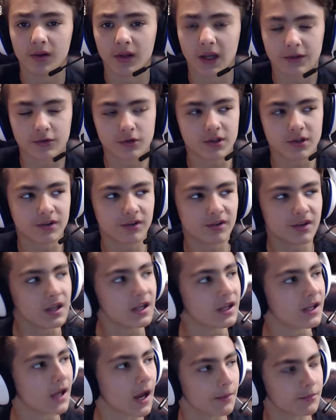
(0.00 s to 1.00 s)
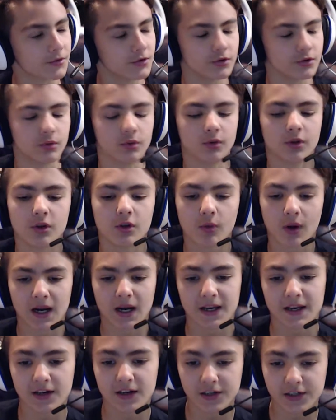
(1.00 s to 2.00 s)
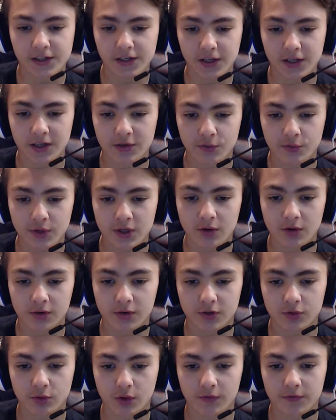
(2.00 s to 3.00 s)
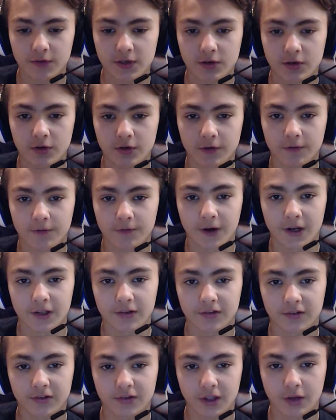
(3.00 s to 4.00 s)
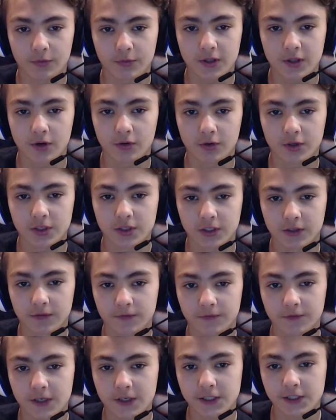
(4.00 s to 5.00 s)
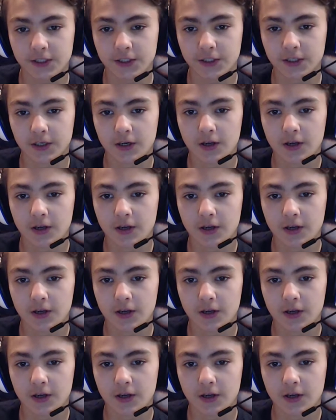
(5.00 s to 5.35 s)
As you can see, it captures a really wide area, and if we go into our video device and we go into configure,